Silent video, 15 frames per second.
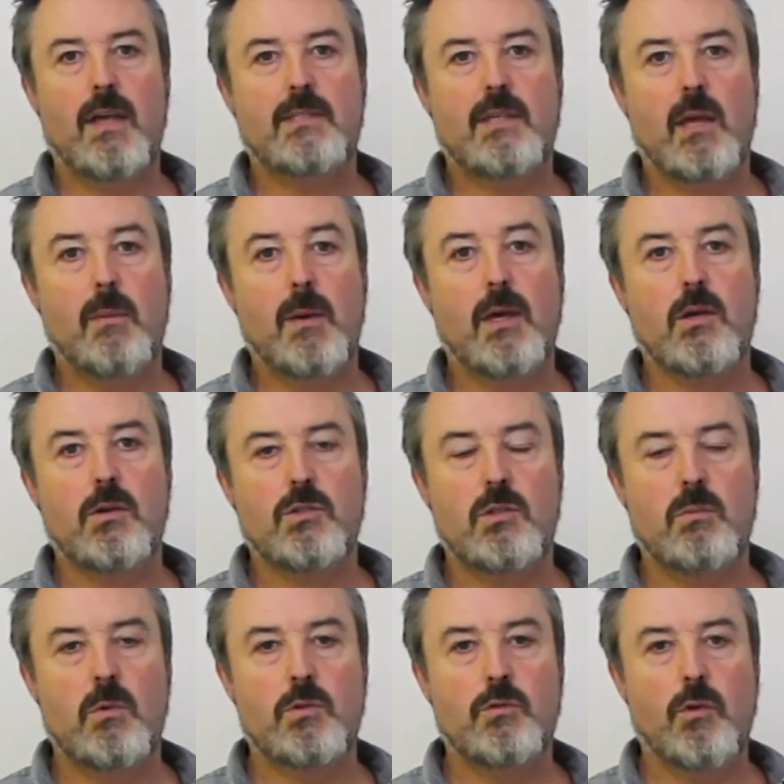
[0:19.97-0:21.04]
SAP
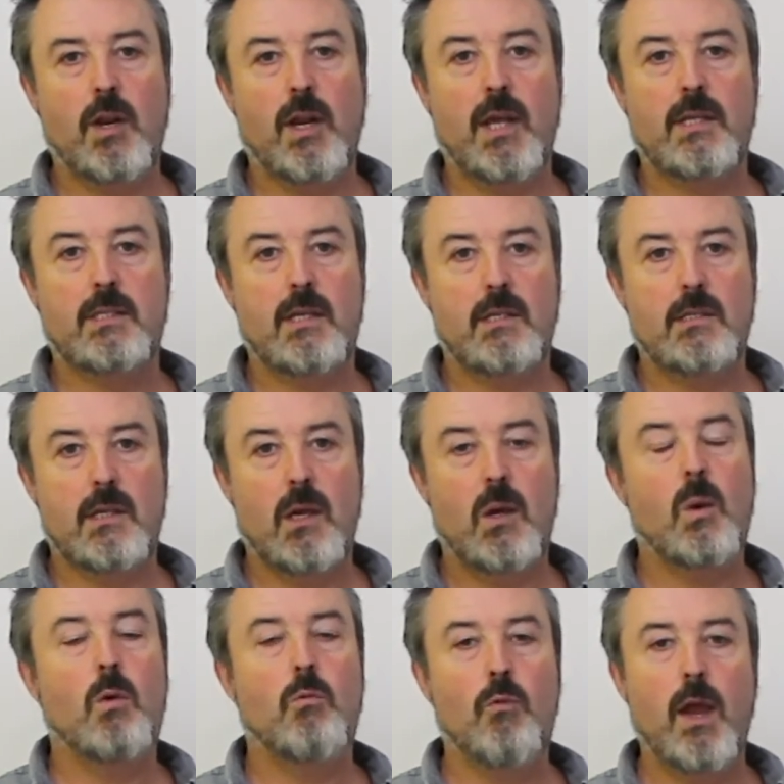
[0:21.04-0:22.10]
customers running ECC
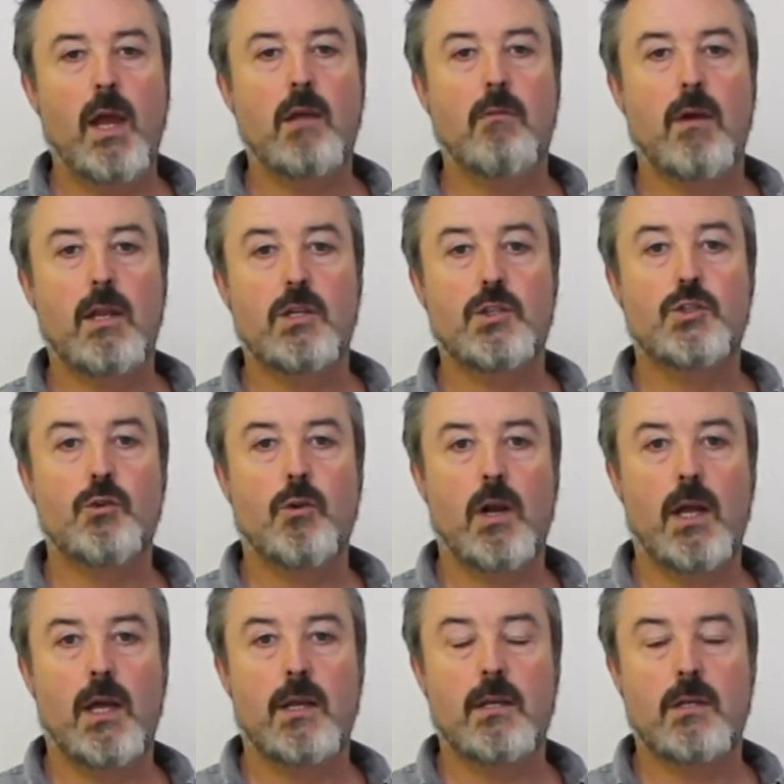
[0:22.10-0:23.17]
who are really
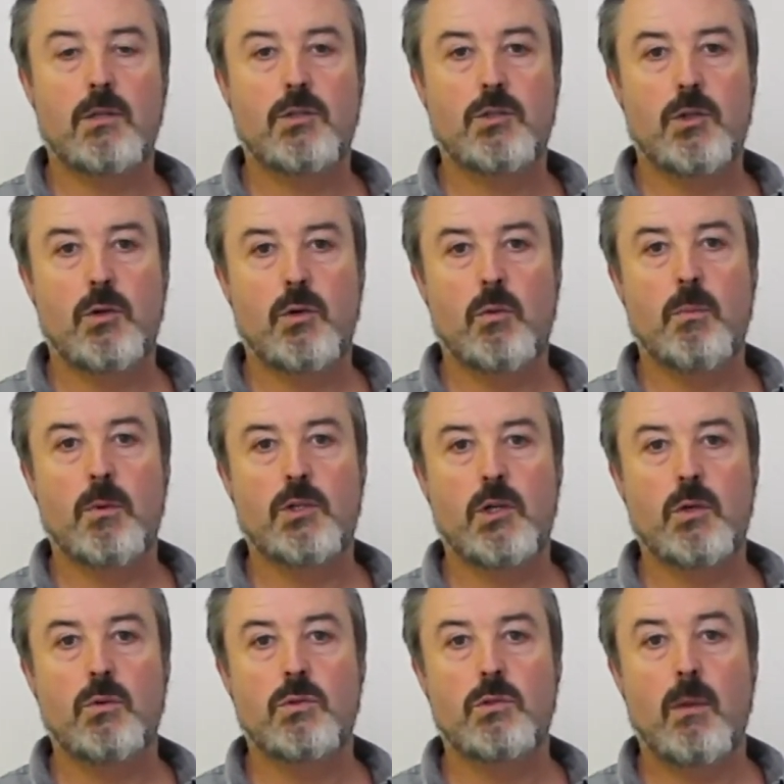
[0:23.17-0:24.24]
struggling to
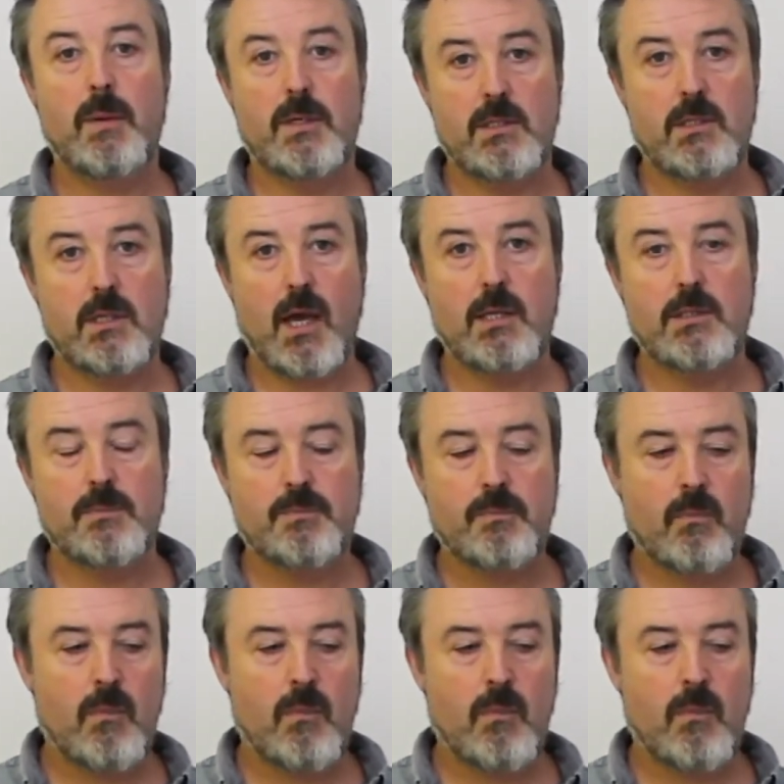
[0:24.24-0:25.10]
produce a business case.